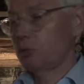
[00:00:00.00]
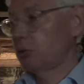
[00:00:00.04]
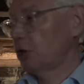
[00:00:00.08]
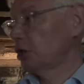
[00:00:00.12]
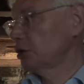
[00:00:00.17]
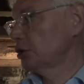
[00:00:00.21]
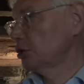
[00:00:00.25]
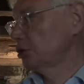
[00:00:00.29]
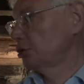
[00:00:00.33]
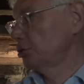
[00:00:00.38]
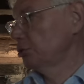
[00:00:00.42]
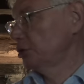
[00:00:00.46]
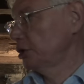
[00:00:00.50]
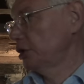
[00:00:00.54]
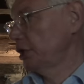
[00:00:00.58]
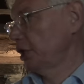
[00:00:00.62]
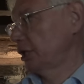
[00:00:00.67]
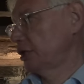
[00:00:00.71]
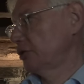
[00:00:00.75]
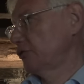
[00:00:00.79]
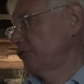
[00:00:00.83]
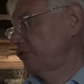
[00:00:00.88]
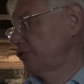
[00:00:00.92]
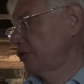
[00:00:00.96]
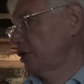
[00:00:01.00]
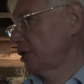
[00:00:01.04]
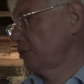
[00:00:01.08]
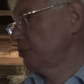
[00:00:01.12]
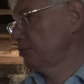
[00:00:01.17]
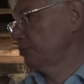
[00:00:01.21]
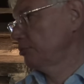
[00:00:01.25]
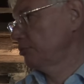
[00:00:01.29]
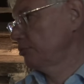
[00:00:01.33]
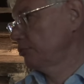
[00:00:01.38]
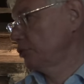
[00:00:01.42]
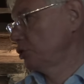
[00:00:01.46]
want to get
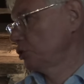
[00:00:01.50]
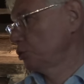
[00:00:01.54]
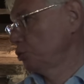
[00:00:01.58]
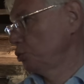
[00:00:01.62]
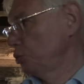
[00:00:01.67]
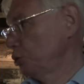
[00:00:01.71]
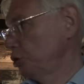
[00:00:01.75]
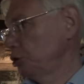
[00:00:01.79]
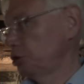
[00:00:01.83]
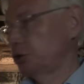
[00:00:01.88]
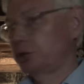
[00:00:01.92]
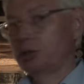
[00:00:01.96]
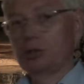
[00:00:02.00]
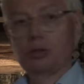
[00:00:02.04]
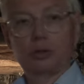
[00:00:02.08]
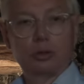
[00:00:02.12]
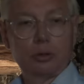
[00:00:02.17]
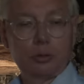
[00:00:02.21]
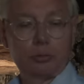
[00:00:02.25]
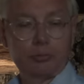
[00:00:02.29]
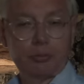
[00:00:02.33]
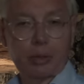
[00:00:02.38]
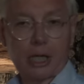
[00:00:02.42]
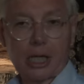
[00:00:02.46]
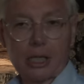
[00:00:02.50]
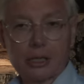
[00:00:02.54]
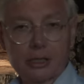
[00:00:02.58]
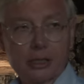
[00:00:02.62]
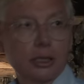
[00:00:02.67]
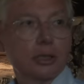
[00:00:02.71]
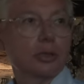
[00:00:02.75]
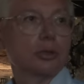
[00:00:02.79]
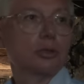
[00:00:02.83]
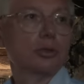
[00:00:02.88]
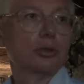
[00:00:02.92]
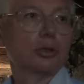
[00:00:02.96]
from the wood
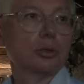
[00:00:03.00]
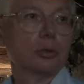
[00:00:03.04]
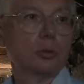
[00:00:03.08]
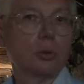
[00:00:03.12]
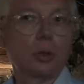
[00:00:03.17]
passing to the